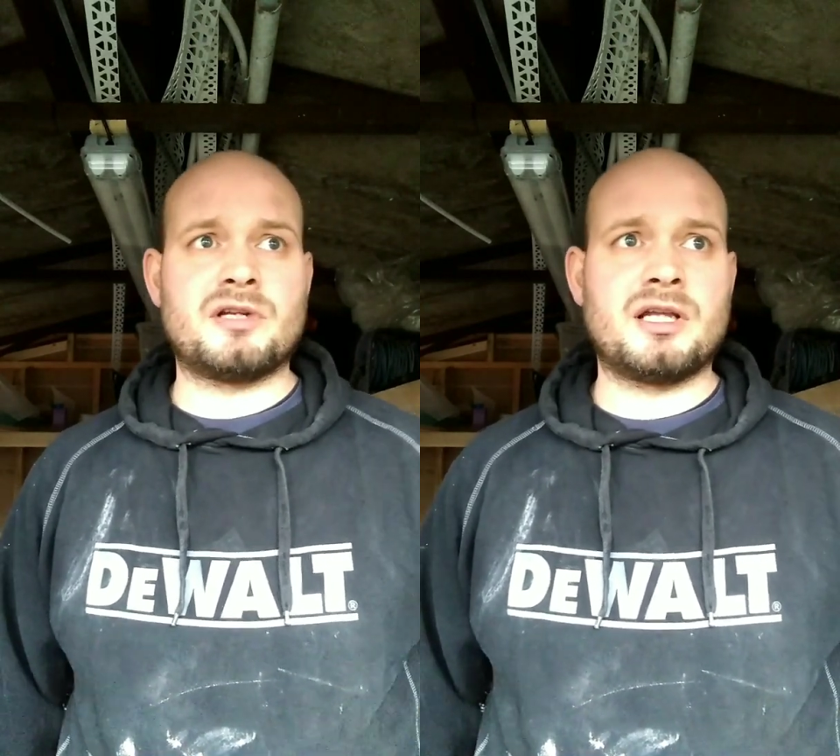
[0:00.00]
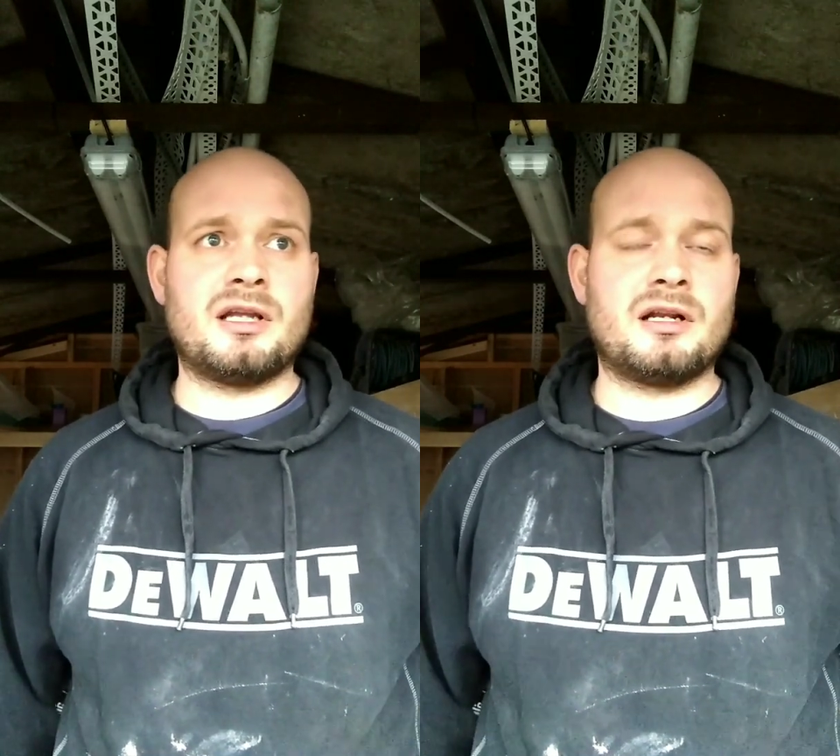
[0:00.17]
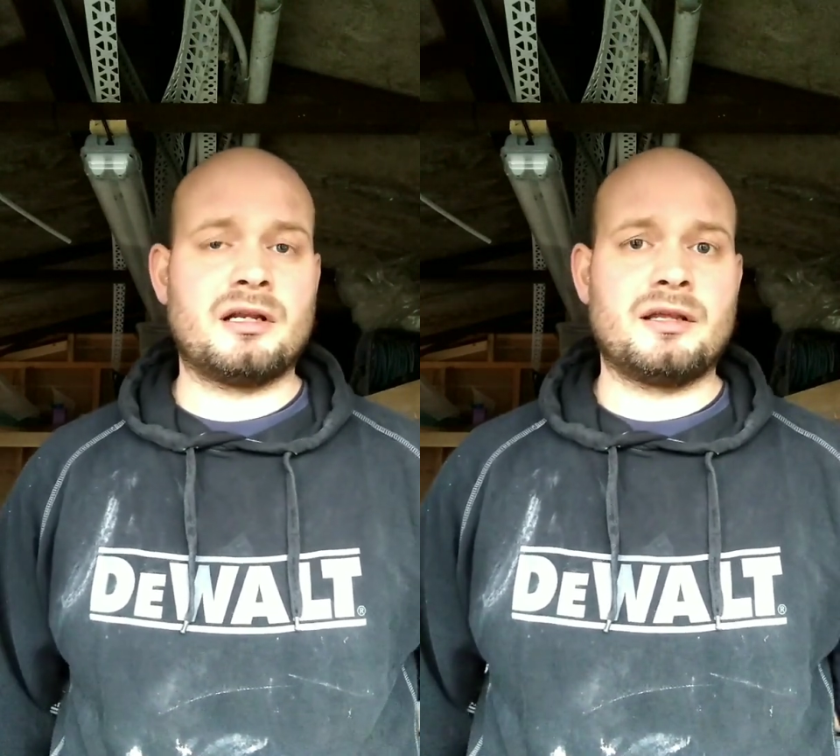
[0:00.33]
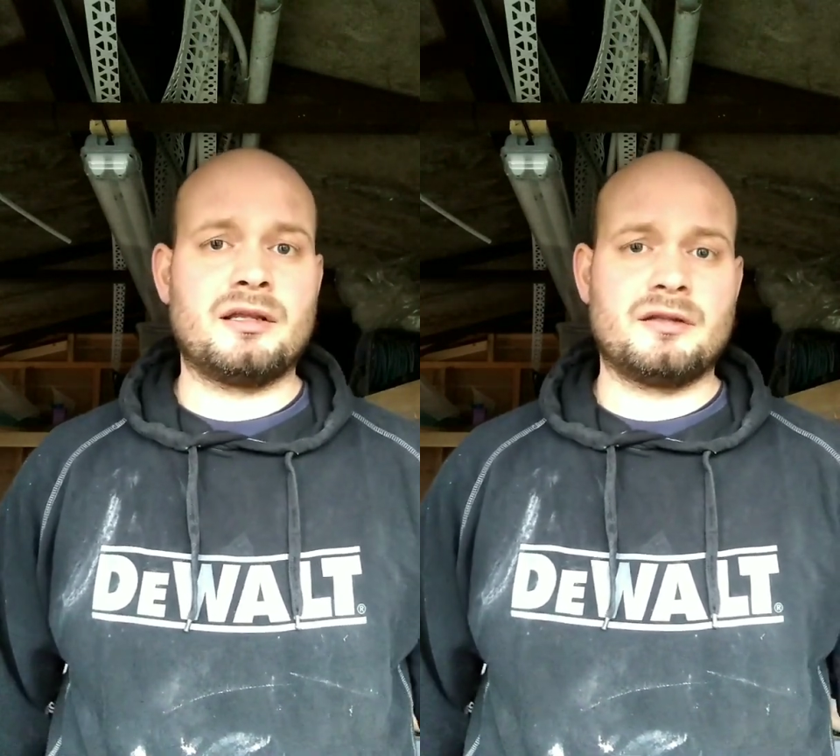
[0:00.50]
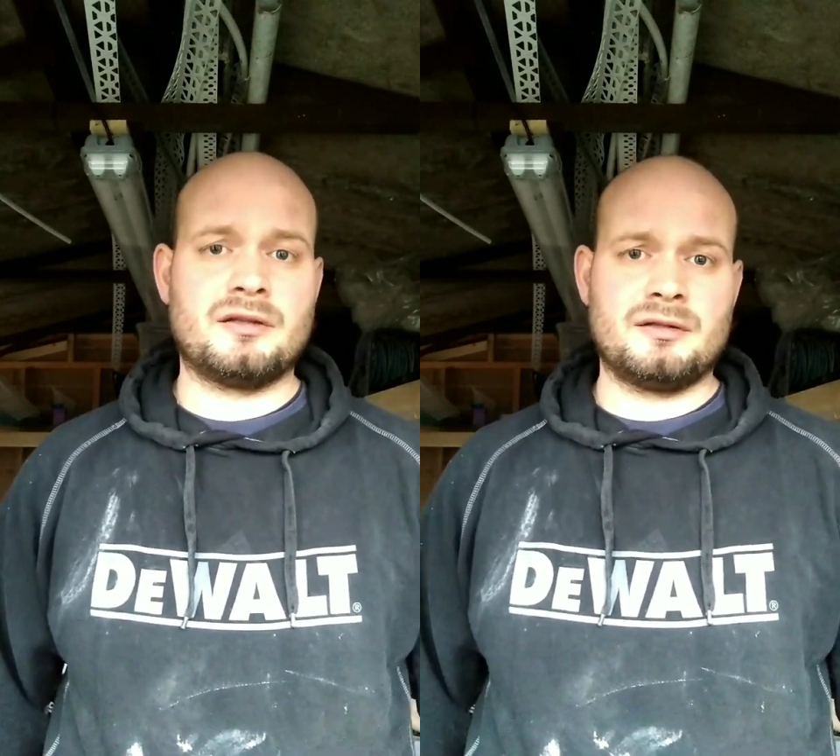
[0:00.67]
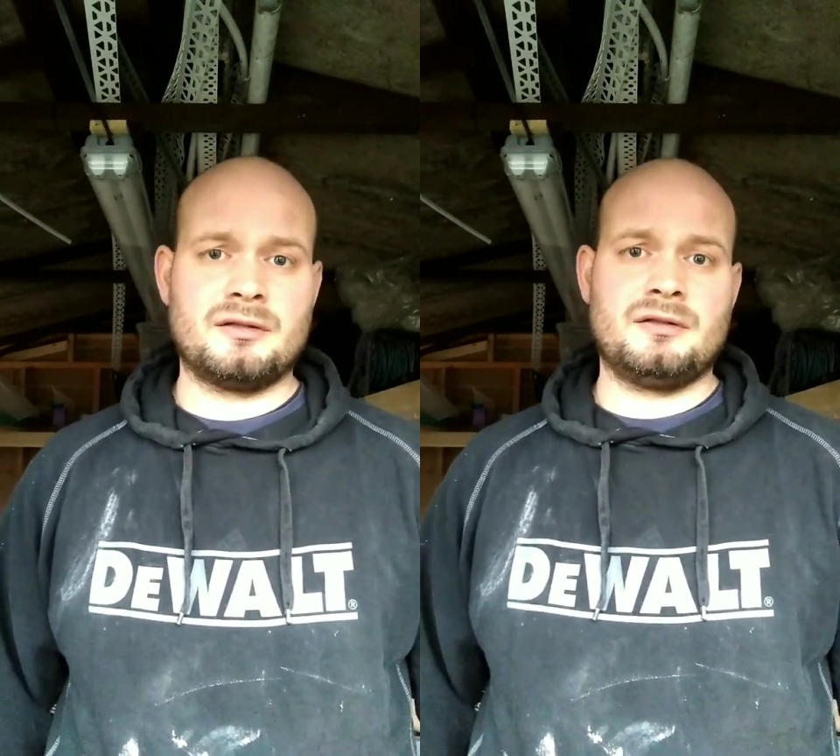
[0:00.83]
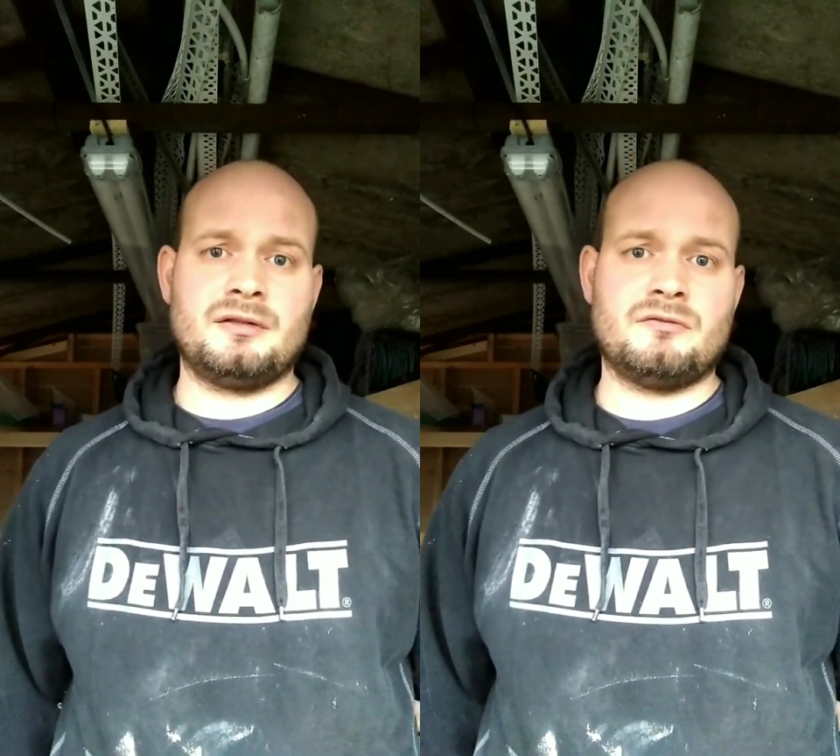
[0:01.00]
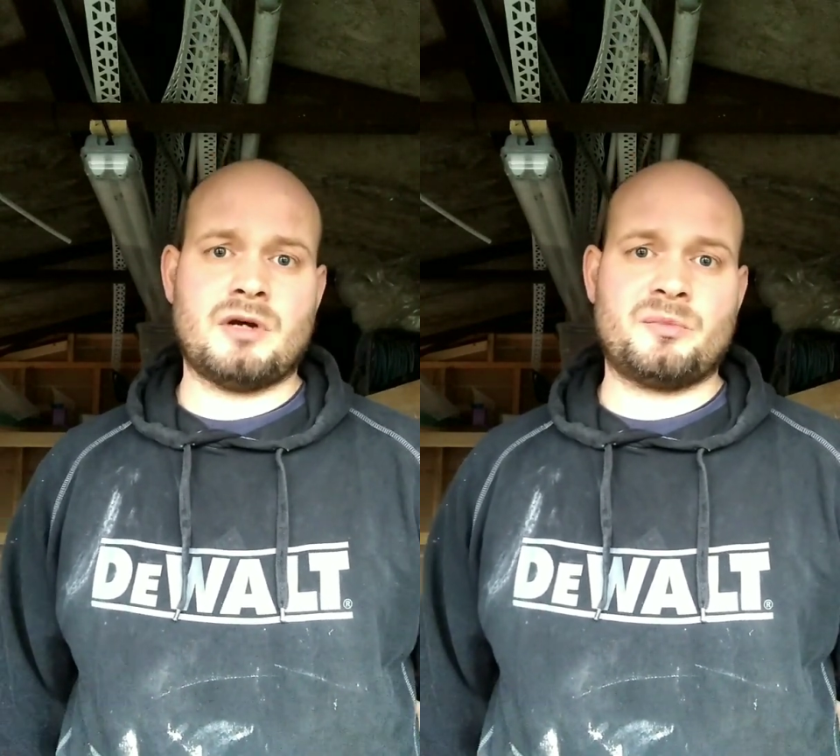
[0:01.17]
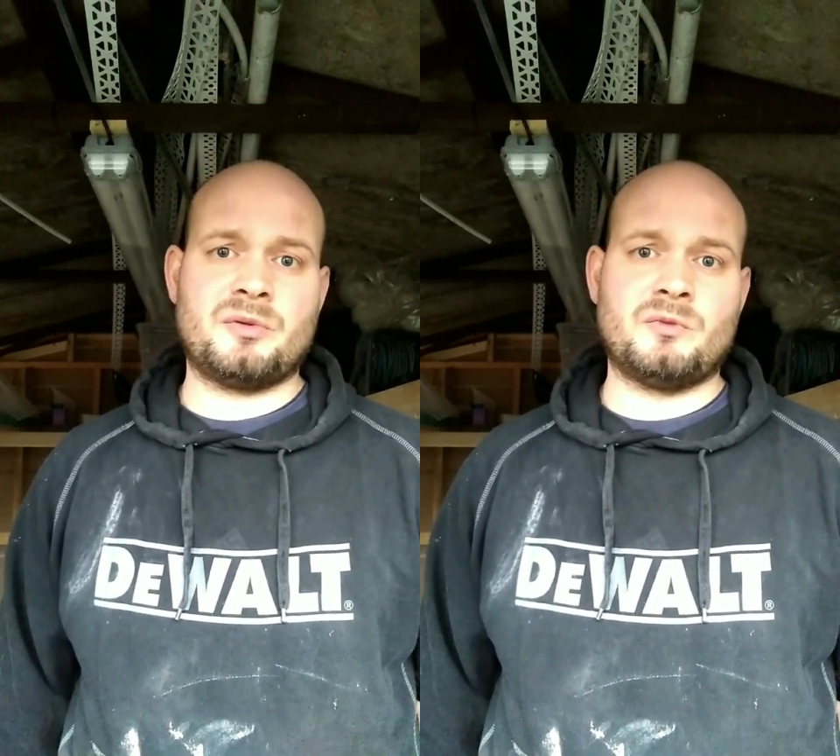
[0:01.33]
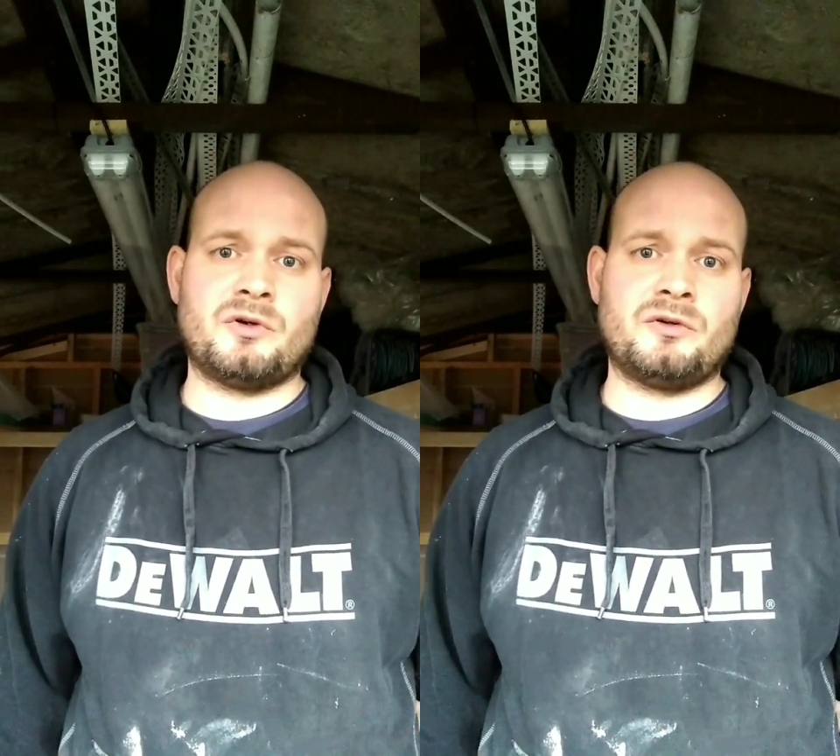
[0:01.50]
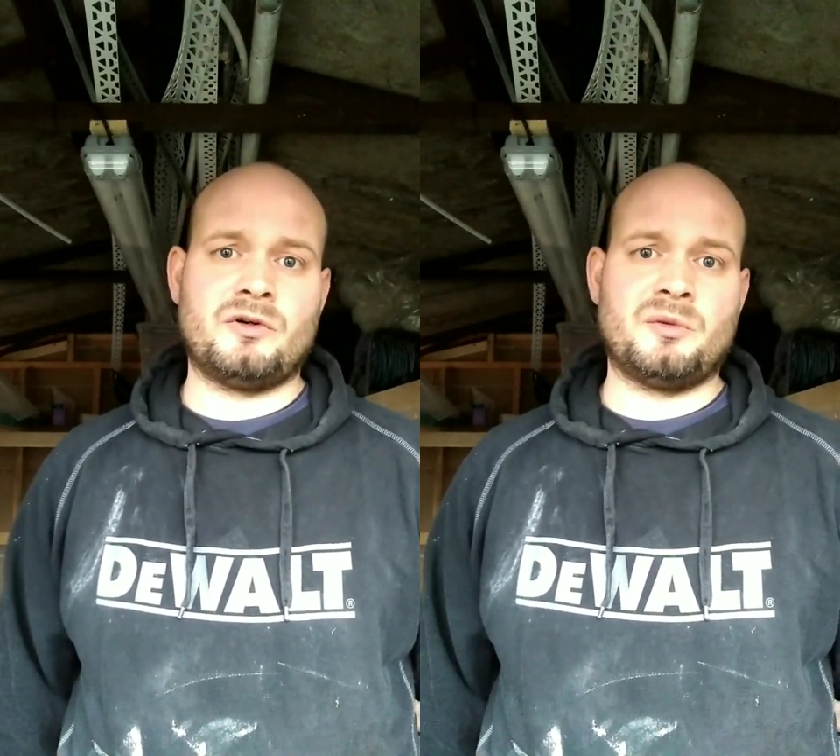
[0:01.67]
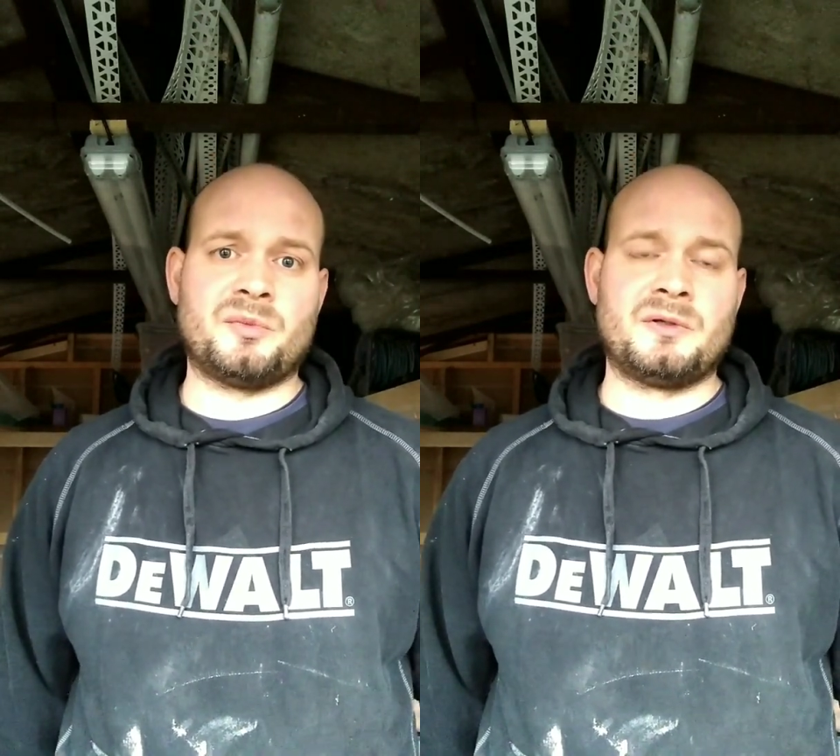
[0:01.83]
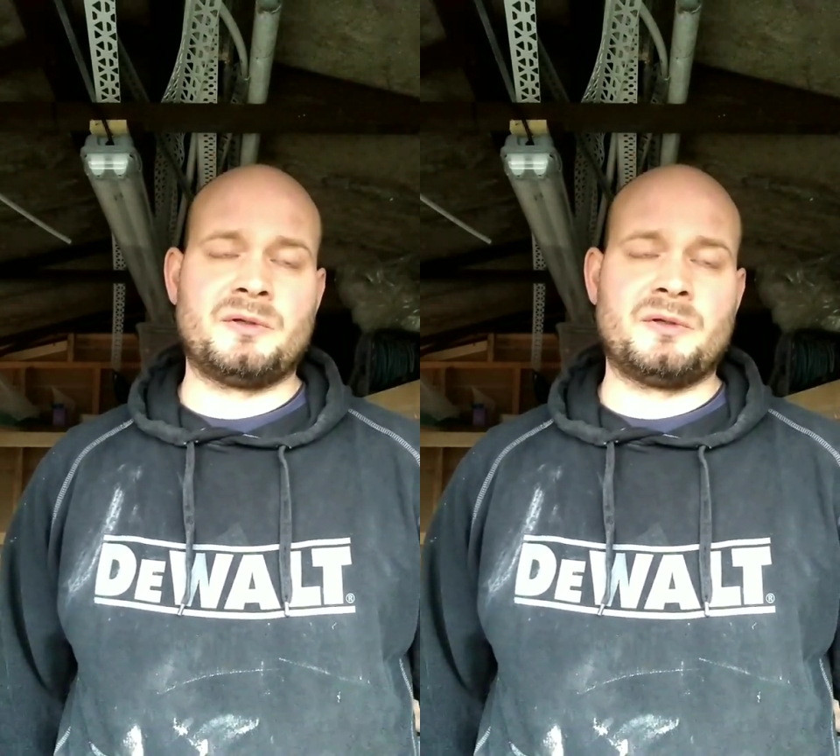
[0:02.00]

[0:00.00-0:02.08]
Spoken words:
Hinckley wrapping one up,